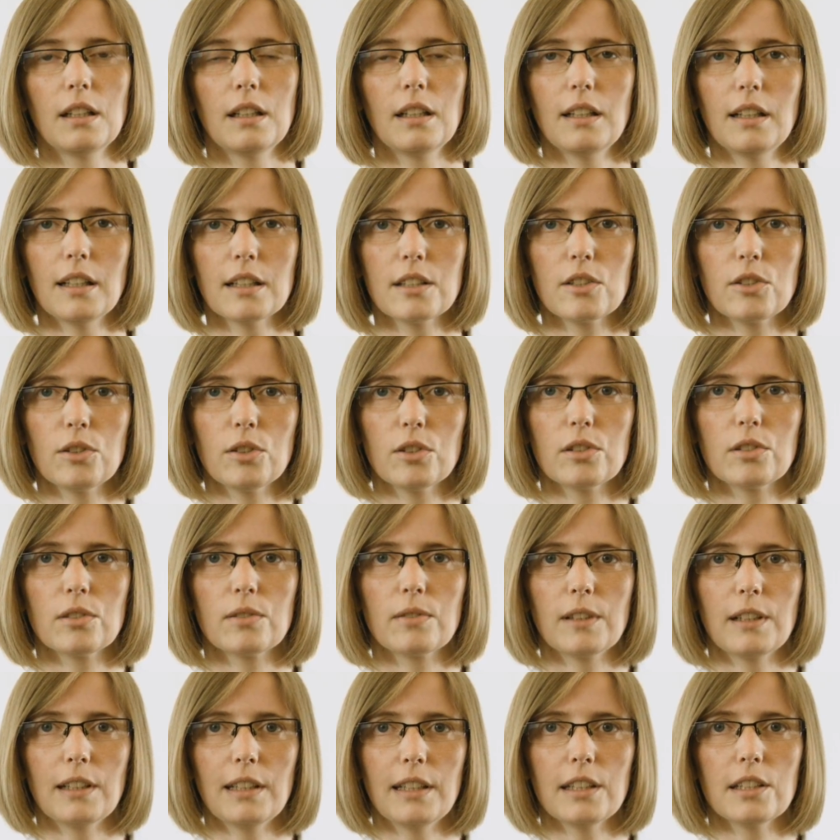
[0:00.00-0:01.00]
Let's use the
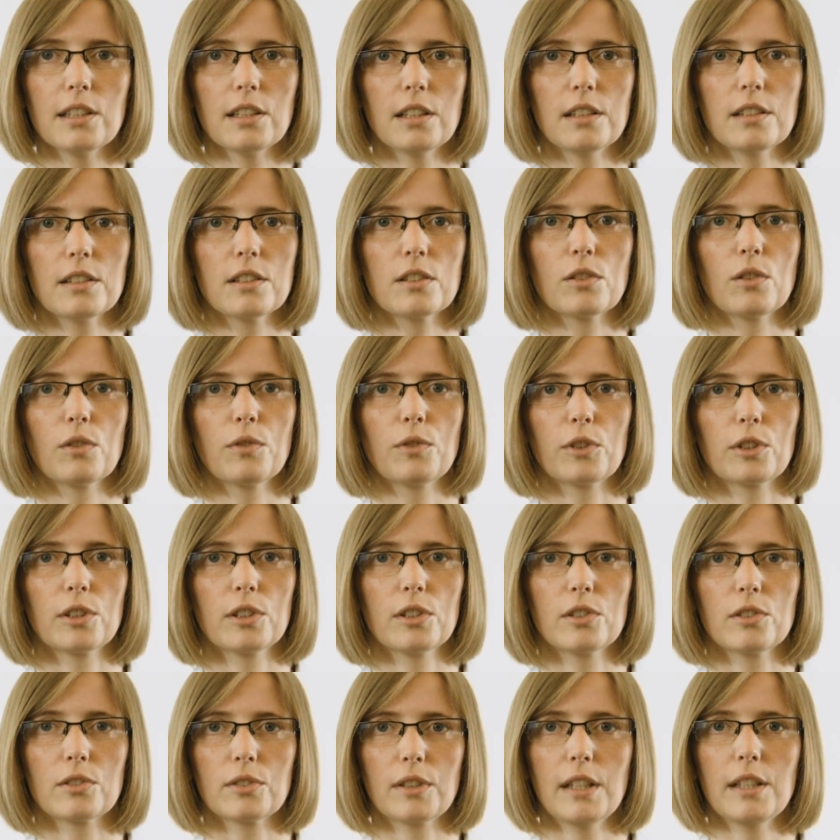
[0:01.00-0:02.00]
relations for the
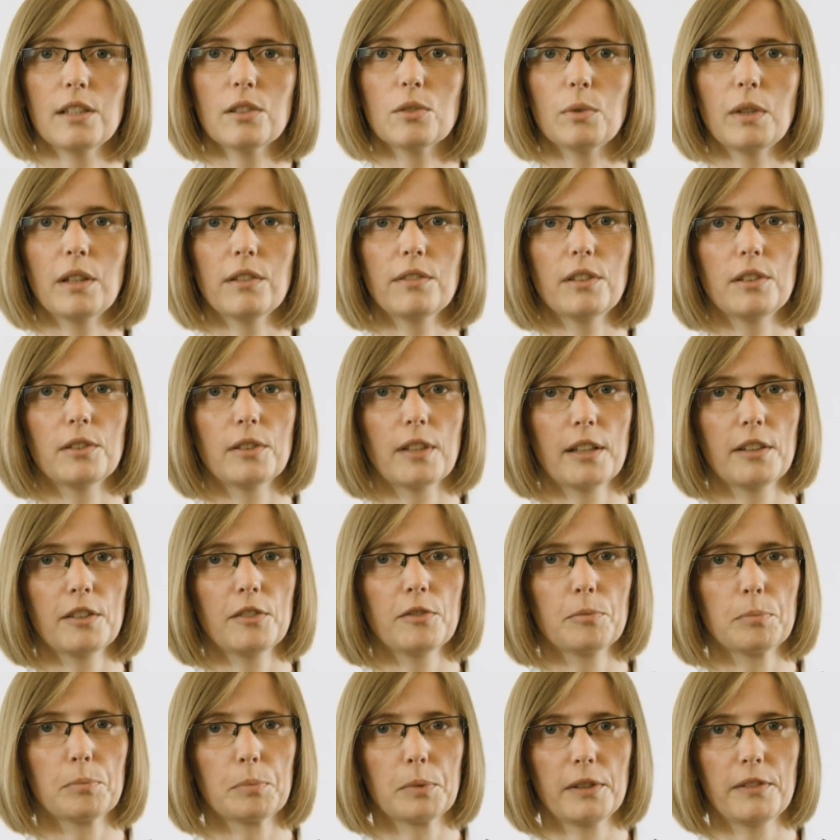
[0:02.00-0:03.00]
strains we have derived
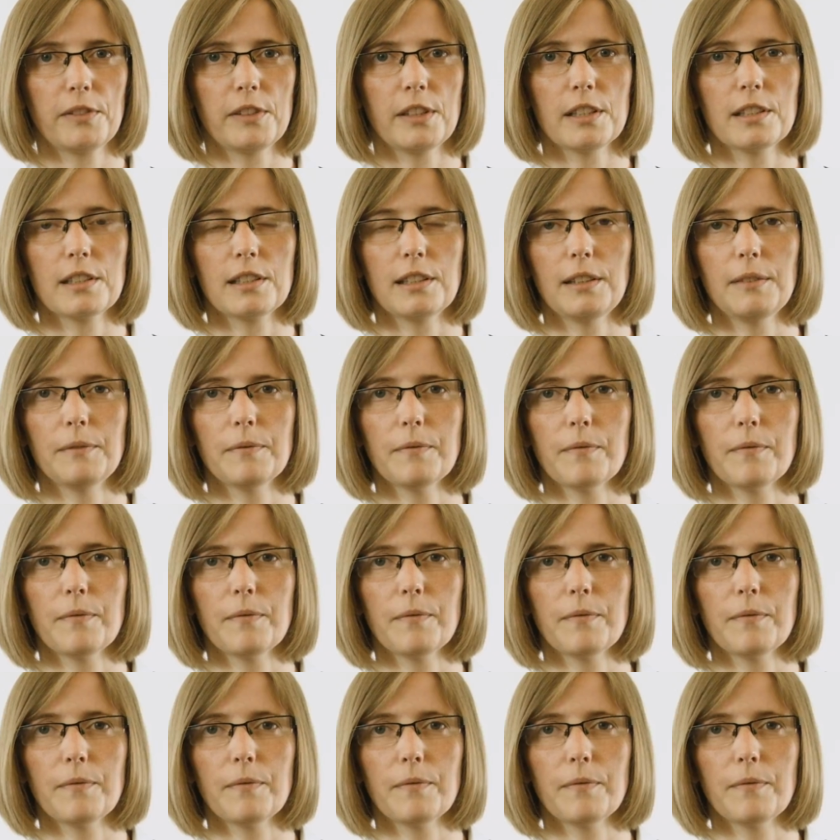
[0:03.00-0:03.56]
previously.